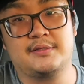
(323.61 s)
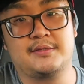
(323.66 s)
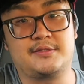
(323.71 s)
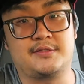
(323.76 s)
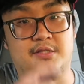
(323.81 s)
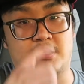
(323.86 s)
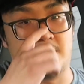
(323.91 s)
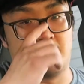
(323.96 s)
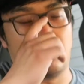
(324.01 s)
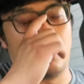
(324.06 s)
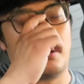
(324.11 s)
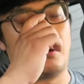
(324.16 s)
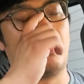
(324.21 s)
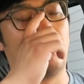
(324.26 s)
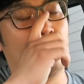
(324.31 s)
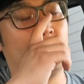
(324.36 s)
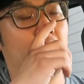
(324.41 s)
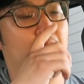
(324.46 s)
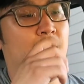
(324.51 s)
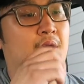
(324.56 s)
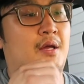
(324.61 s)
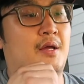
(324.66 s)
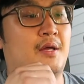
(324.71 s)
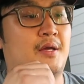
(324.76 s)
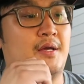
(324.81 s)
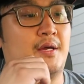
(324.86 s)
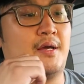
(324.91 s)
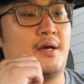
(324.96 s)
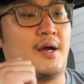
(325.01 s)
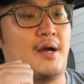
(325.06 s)
So
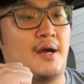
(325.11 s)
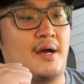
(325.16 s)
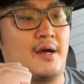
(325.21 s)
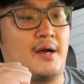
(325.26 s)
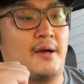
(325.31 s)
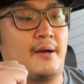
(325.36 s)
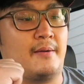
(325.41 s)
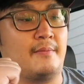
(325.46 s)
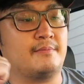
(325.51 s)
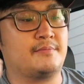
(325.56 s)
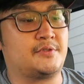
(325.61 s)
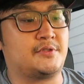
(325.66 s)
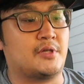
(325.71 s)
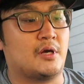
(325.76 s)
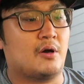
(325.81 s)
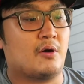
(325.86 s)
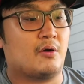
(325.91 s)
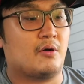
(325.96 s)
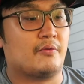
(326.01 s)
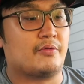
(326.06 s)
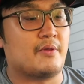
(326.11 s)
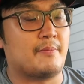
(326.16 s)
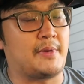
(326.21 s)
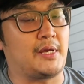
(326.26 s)
the